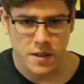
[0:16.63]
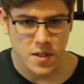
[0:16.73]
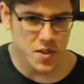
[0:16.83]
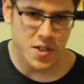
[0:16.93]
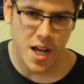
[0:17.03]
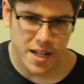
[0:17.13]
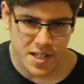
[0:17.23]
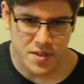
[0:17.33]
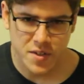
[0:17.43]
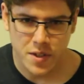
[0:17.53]
this is not
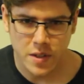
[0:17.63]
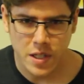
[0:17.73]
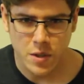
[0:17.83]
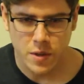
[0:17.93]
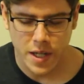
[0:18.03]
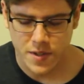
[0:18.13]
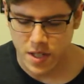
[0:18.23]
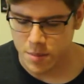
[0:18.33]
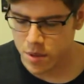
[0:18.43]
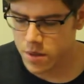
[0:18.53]
necessarily a new
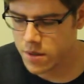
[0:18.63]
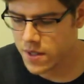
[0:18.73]
lightsaber.